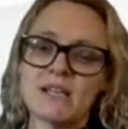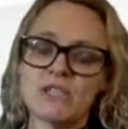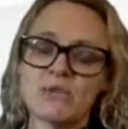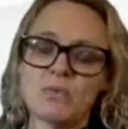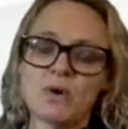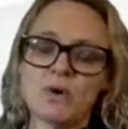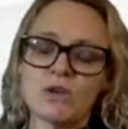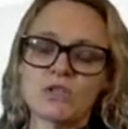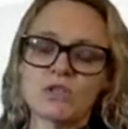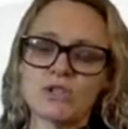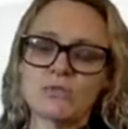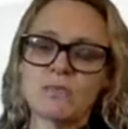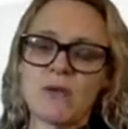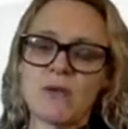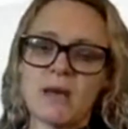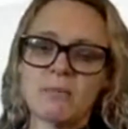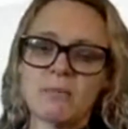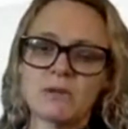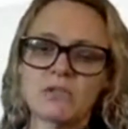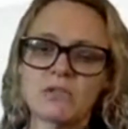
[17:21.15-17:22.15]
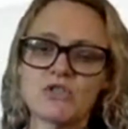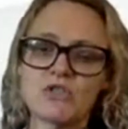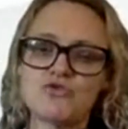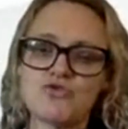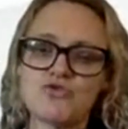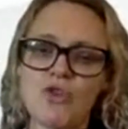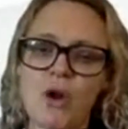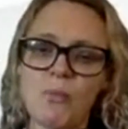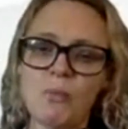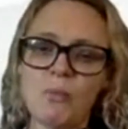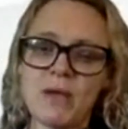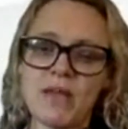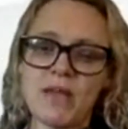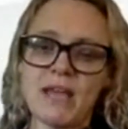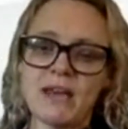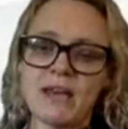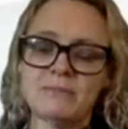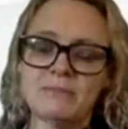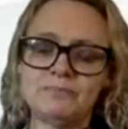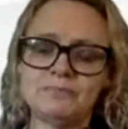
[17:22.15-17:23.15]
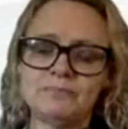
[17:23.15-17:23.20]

You won't just be able to drop in